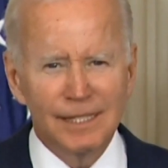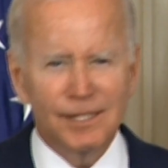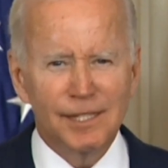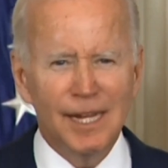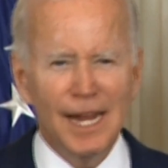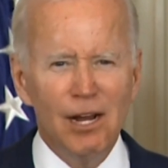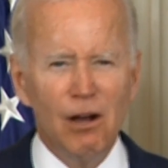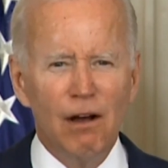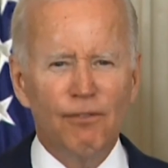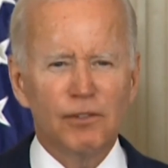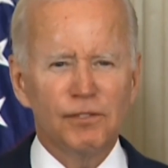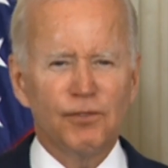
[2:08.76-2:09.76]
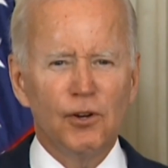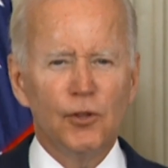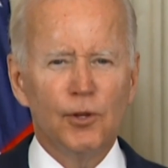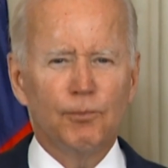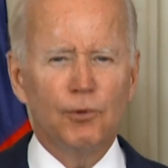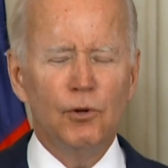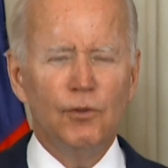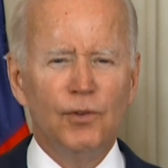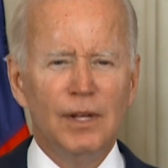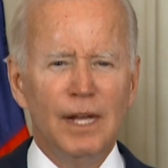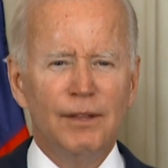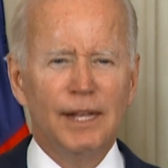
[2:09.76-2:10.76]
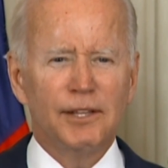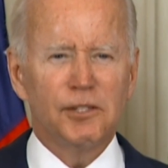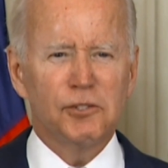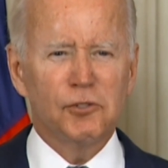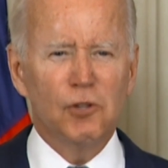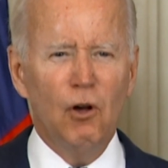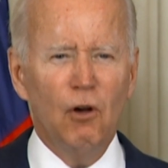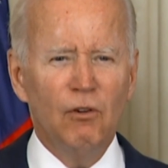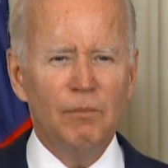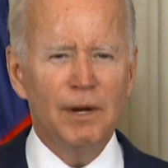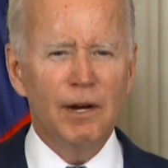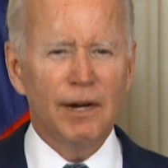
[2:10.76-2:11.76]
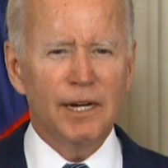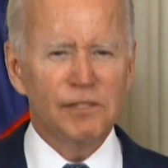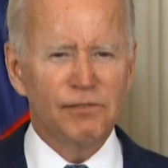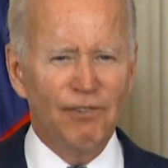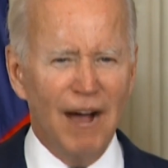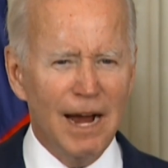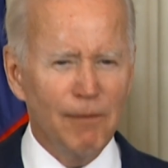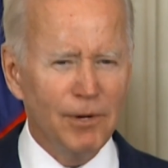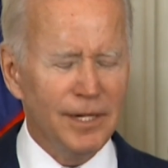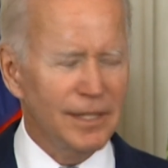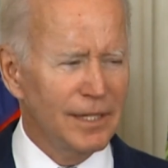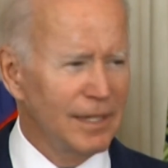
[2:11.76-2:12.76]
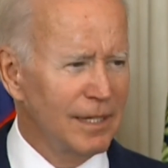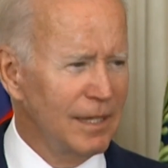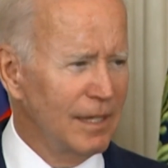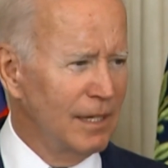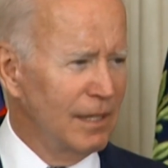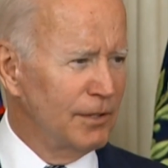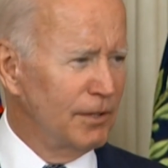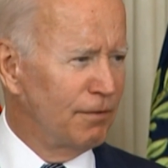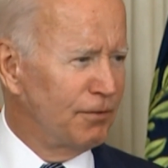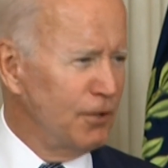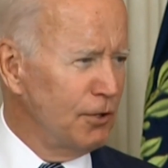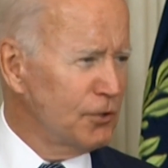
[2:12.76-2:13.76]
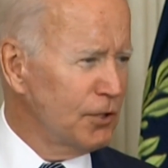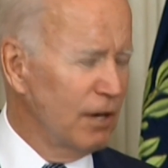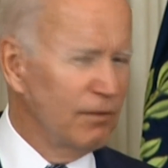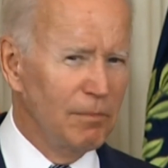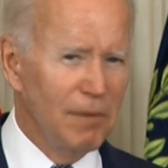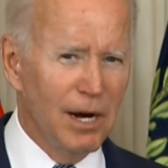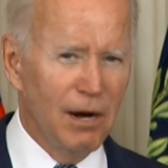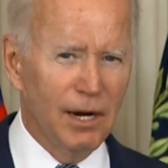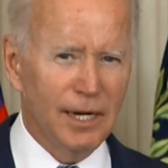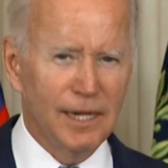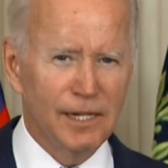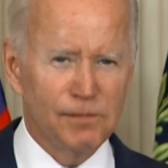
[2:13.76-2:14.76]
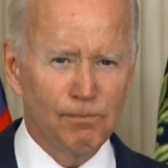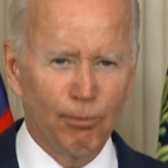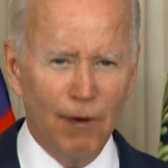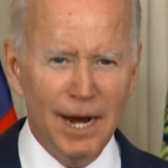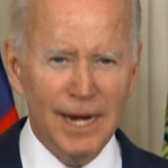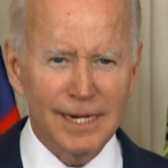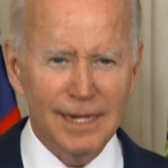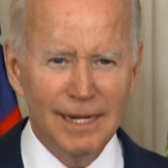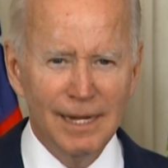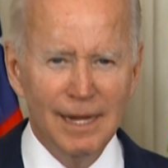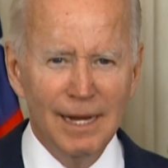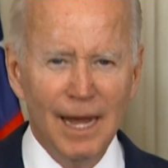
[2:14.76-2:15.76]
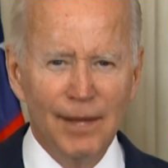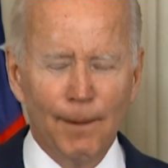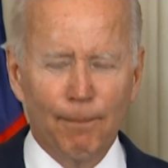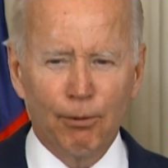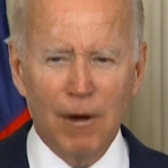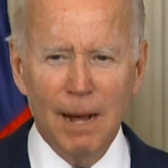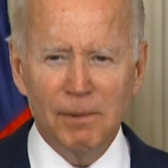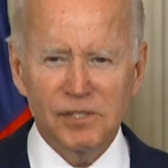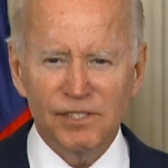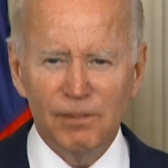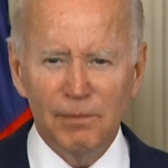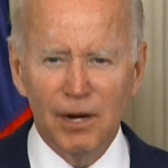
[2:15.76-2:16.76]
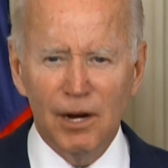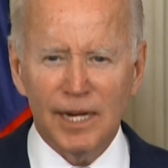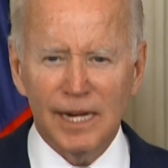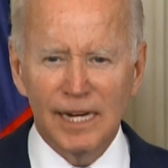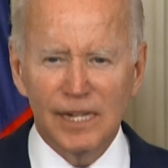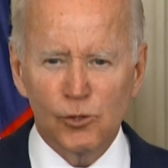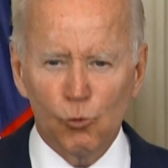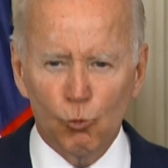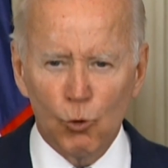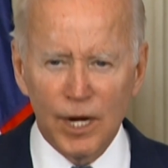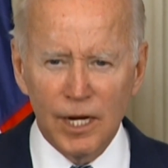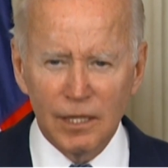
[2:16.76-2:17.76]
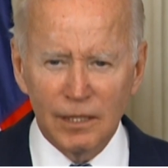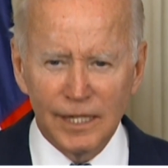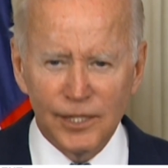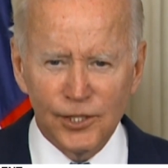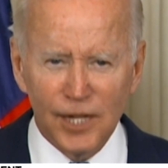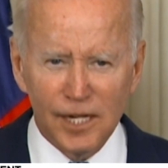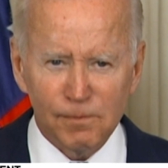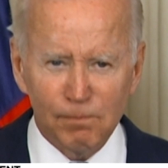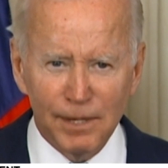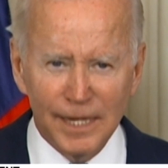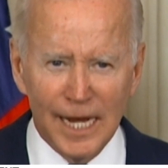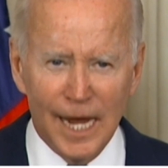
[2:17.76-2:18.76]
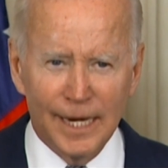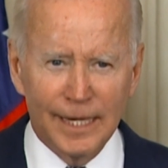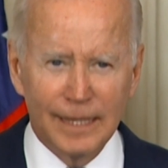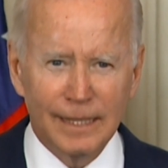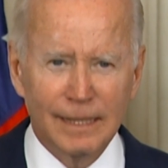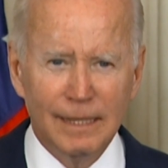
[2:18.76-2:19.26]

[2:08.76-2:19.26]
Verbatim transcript: Today offers further proof that the soul of America is vibrant, the future of America is bright, and the promise of America is real and just beginning.